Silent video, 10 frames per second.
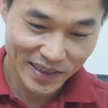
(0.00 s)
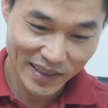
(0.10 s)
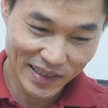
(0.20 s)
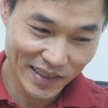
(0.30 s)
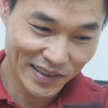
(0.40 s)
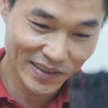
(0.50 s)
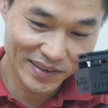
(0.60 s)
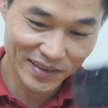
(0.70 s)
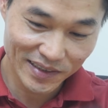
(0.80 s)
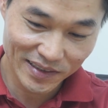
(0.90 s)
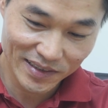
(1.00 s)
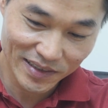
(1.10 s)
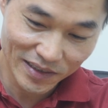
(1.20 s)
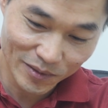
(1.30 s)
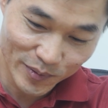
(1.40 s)
and you can see it's
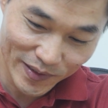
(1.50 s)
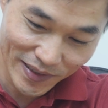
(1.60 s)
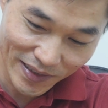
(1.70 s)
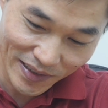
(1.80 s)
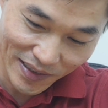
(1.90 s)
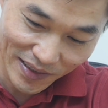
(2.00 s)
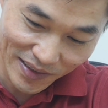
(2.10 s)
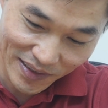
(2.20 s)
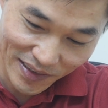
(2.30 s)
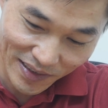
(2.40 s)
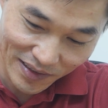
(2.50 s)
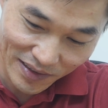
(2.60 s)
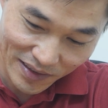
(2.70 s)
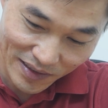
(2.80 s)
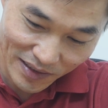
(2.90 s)
operated in the
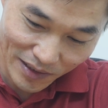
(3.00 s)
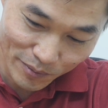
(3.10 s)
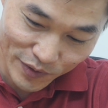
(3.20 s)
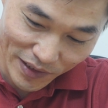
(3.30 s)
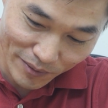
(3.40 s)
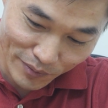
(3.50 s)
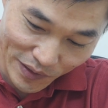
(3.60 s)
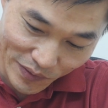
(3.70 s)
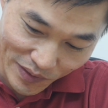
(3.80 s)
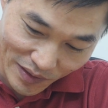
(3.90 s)
upright mode,